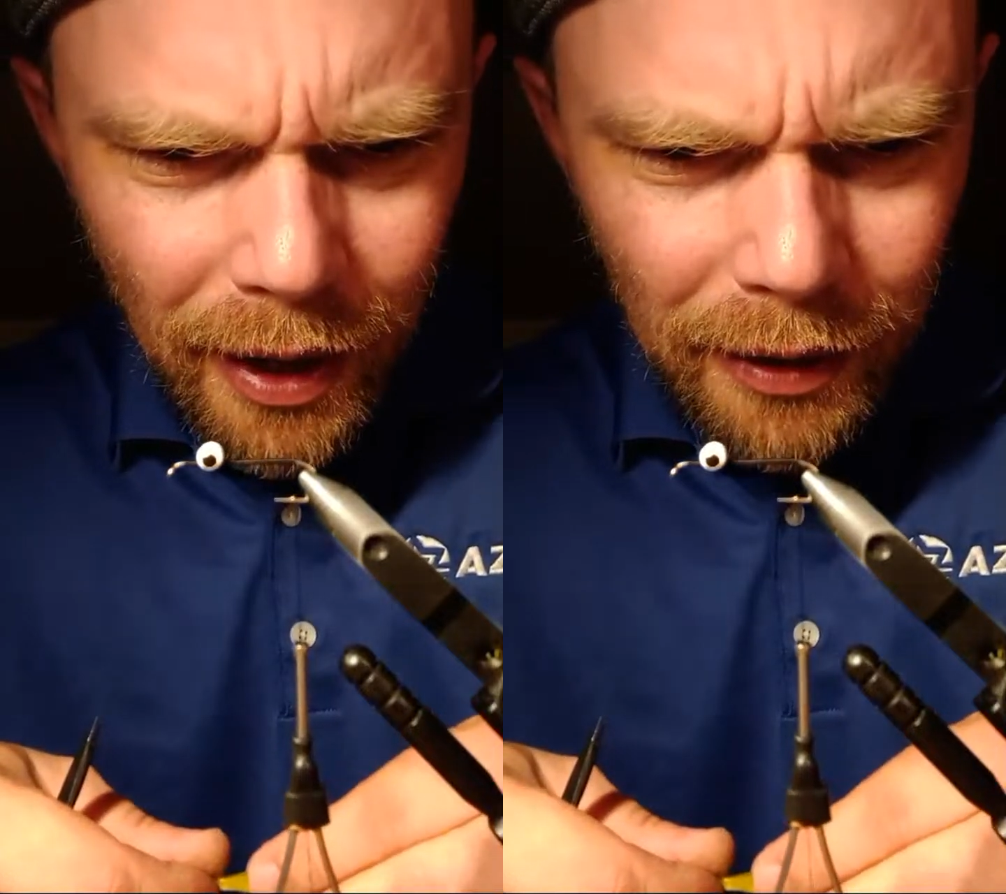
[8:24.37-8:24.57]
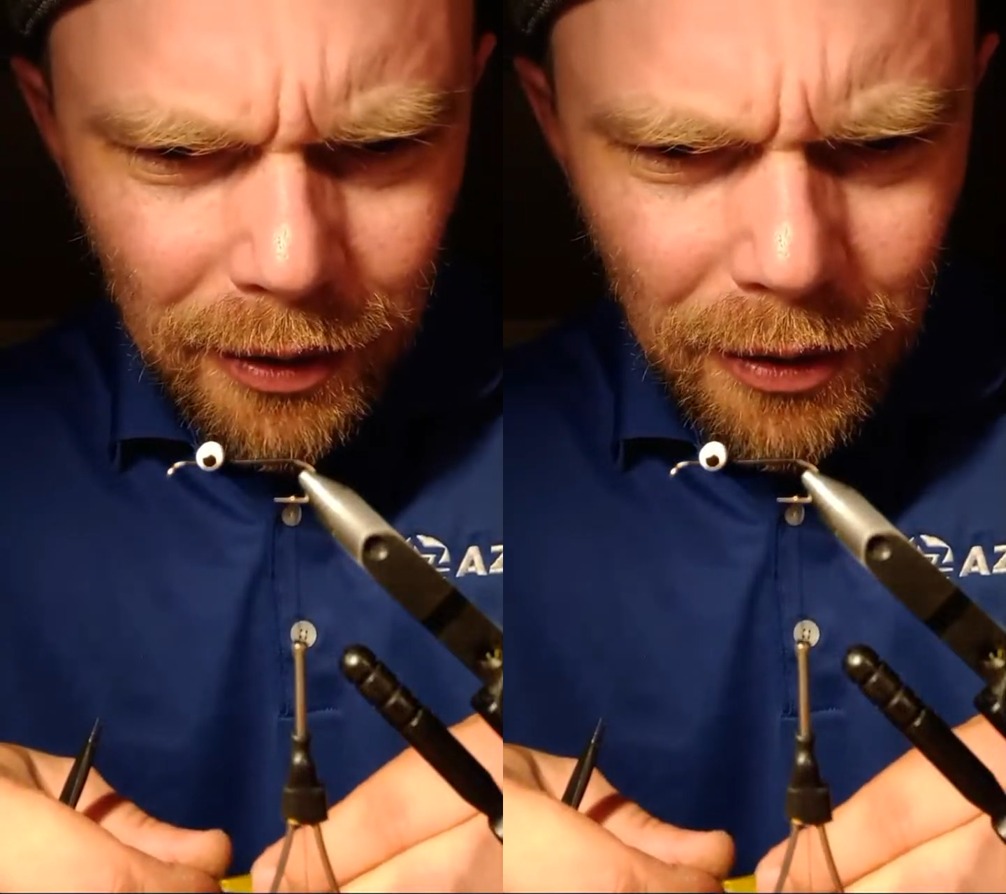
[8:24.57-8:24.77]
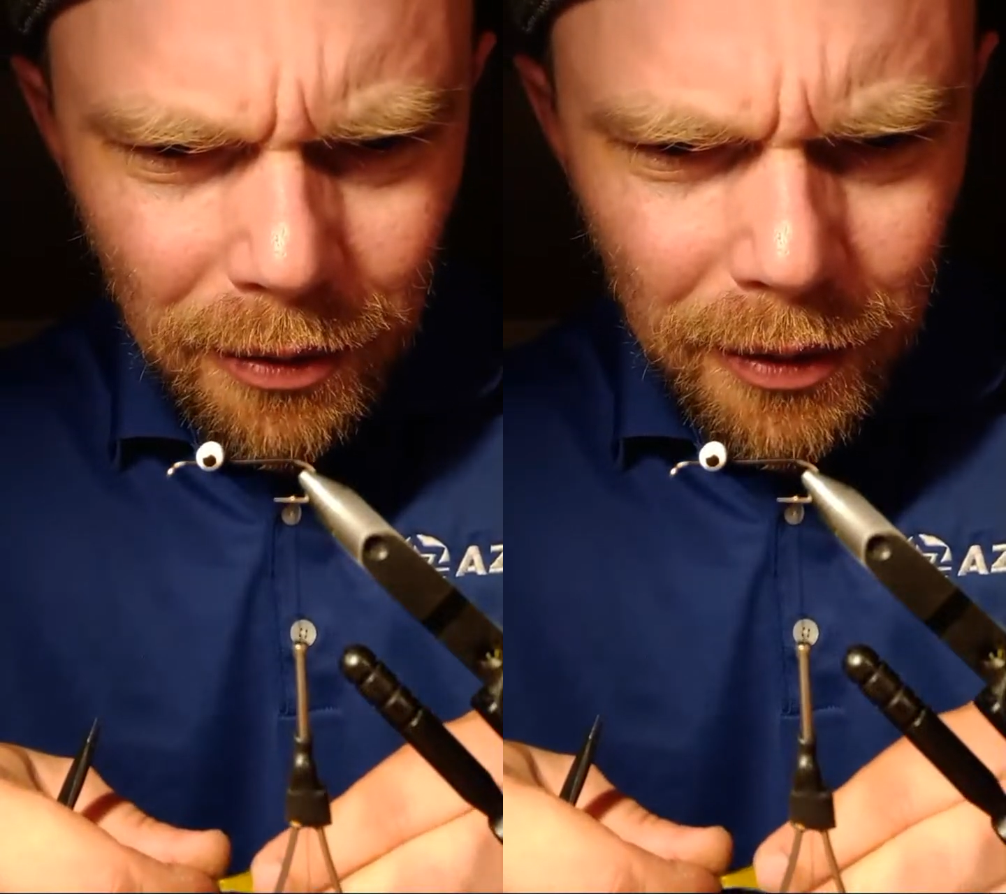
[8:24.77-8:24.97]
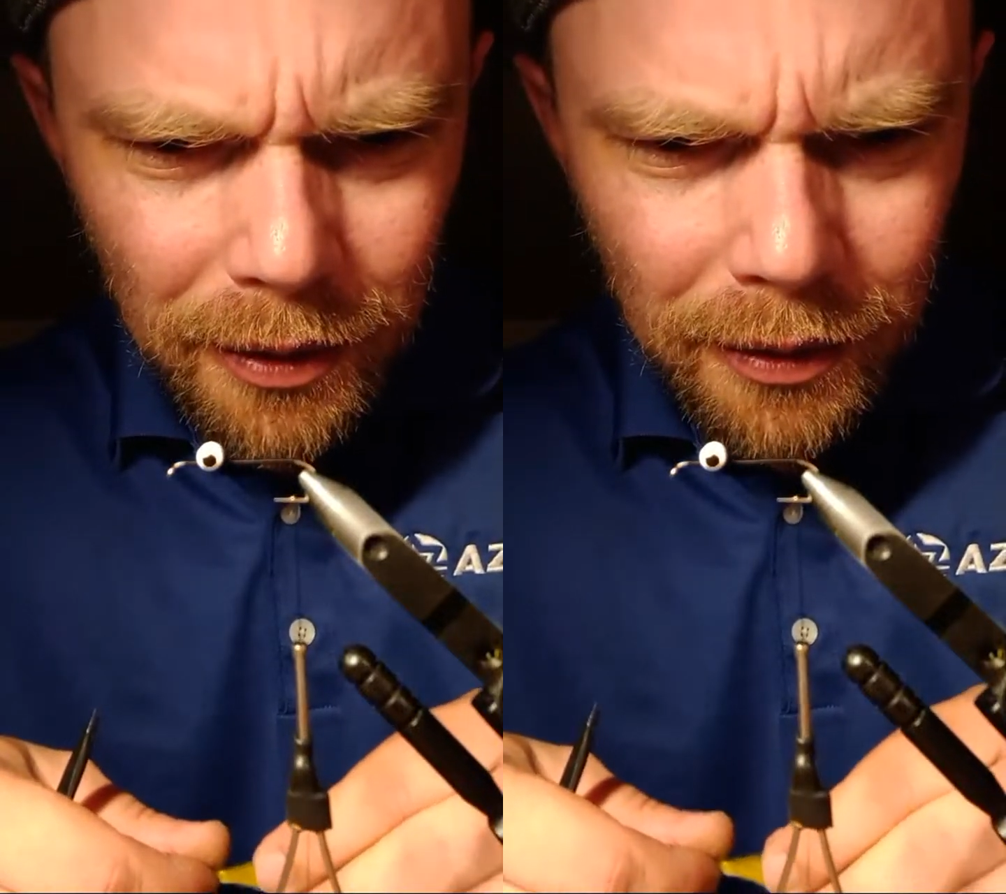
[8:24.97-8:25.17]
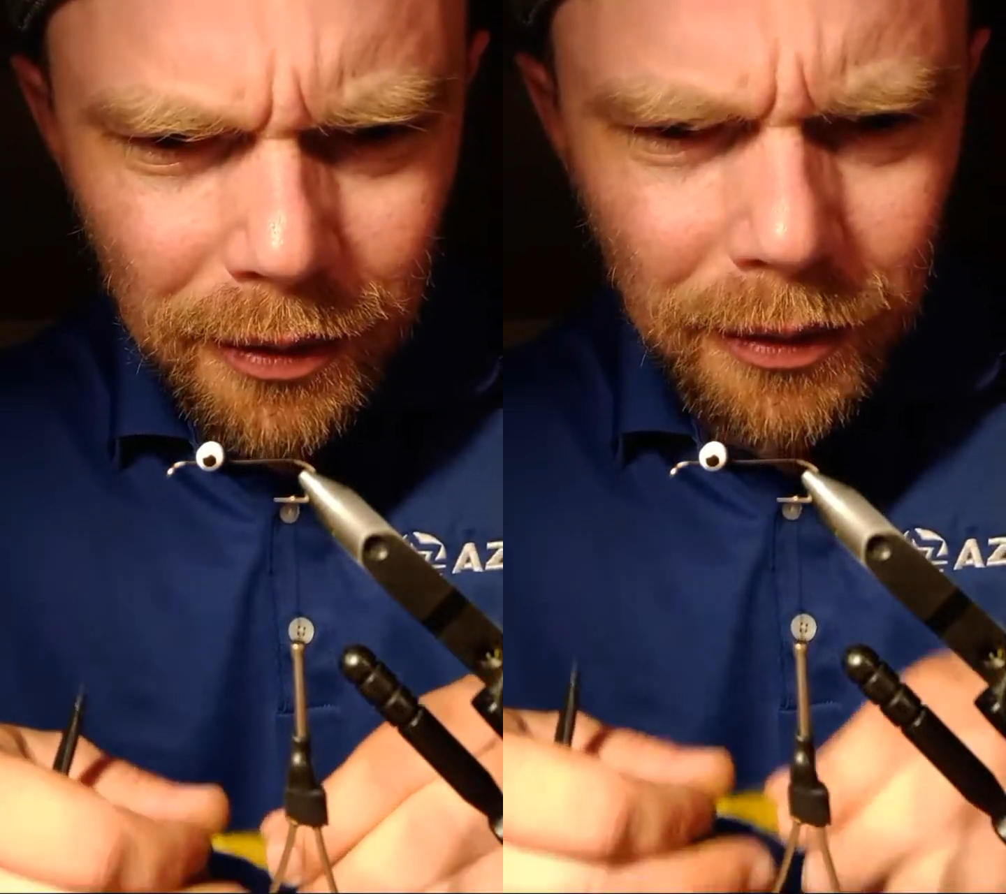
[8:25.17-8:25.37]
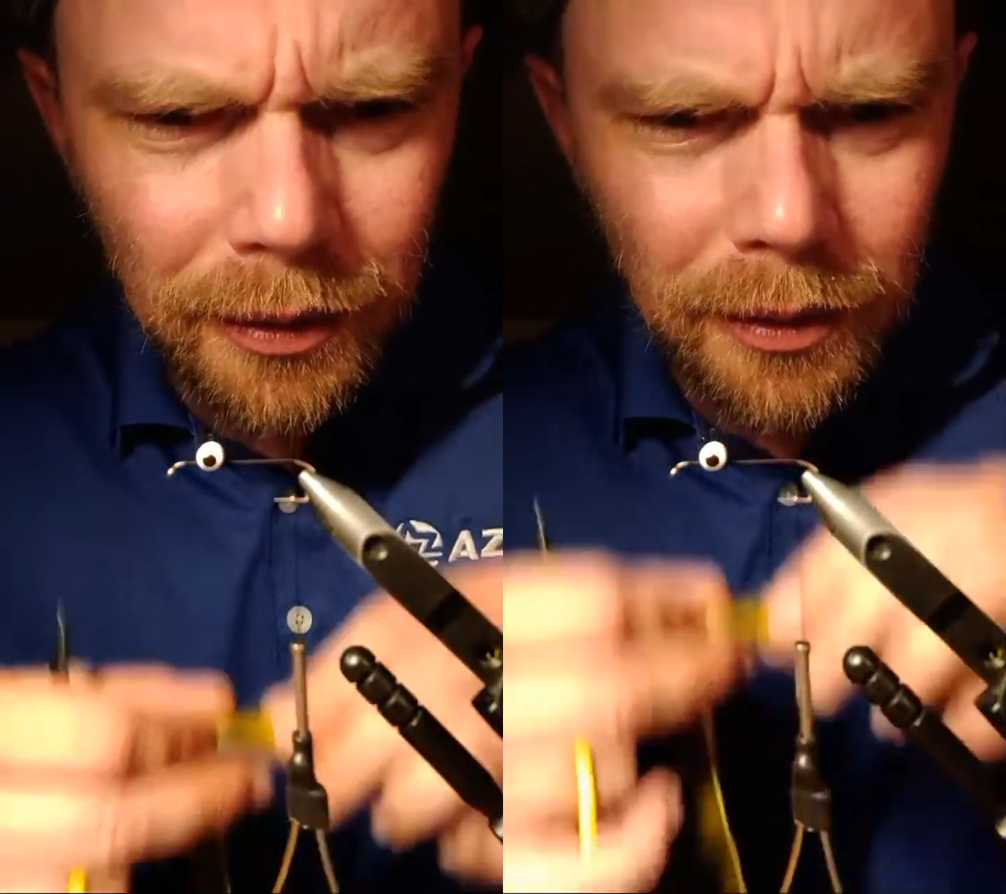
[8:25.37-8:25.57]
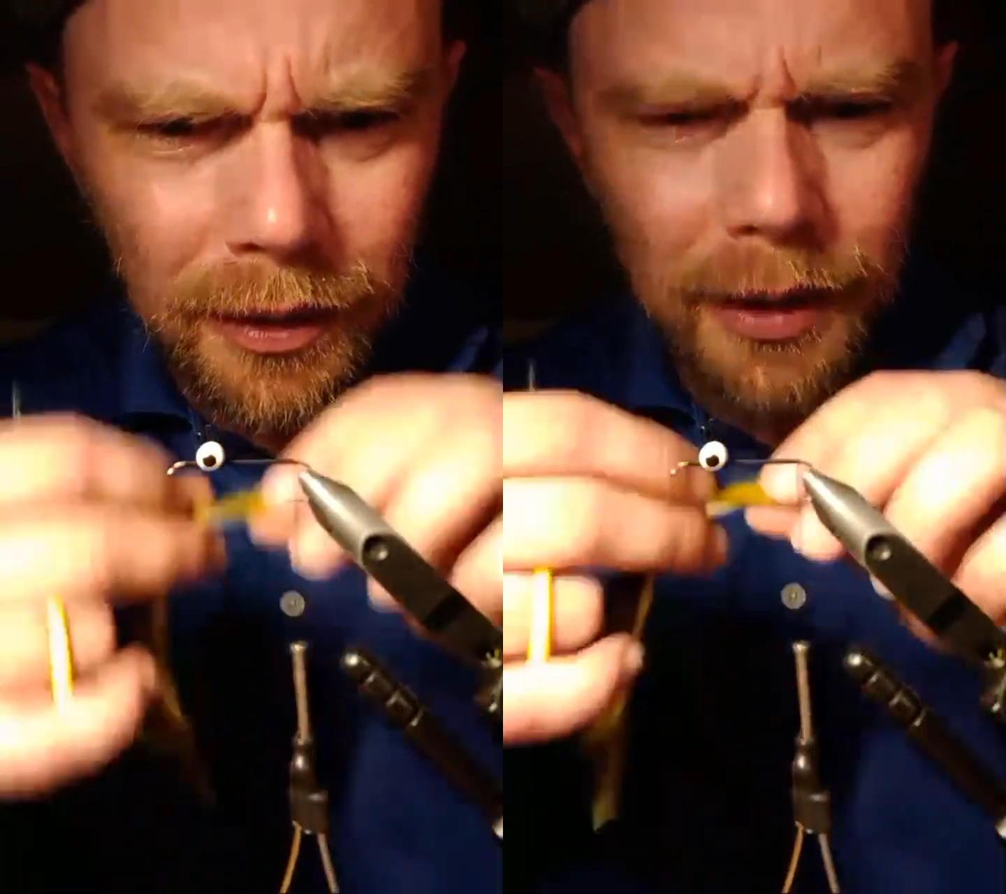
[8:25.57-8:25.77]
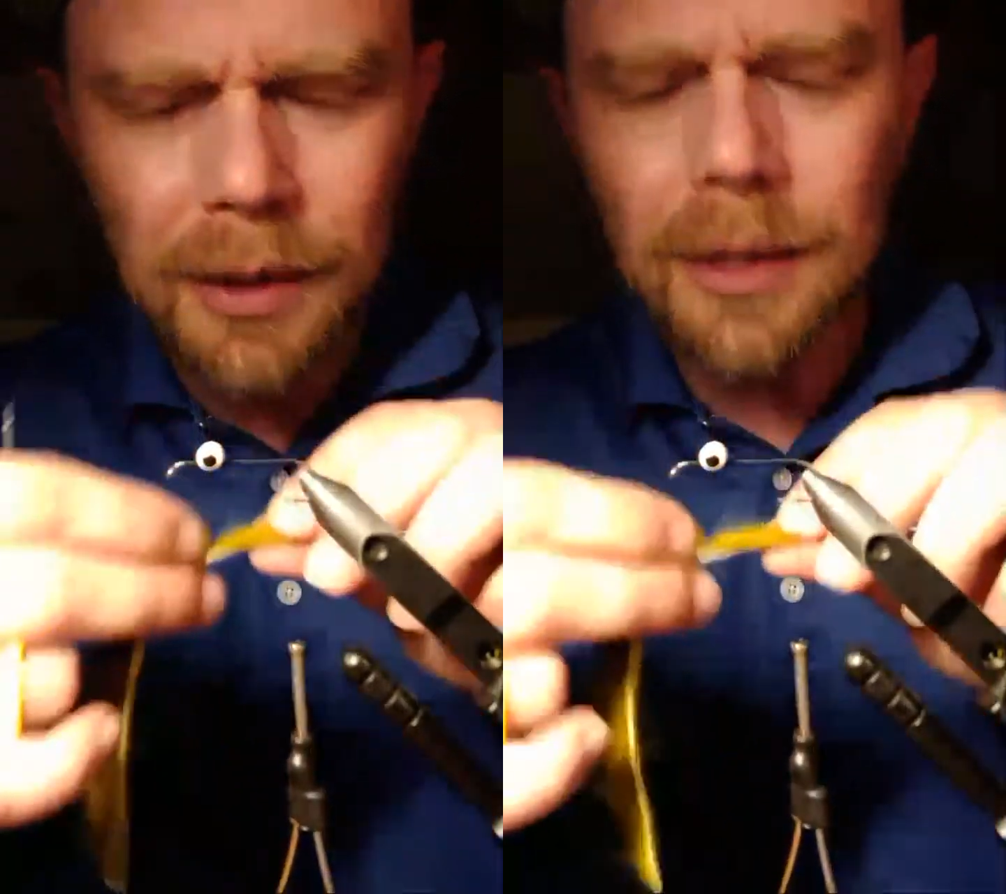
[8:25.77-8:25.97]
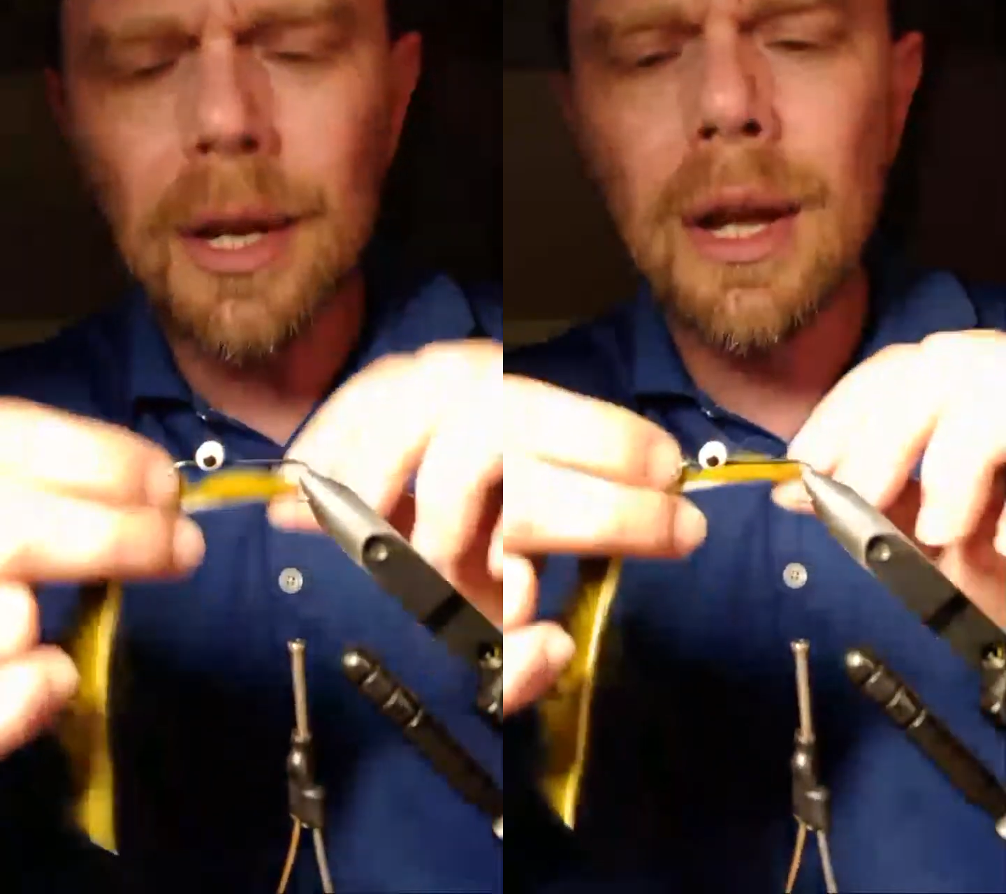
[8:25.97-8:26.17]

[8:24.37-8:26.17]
How you doing, Lucas?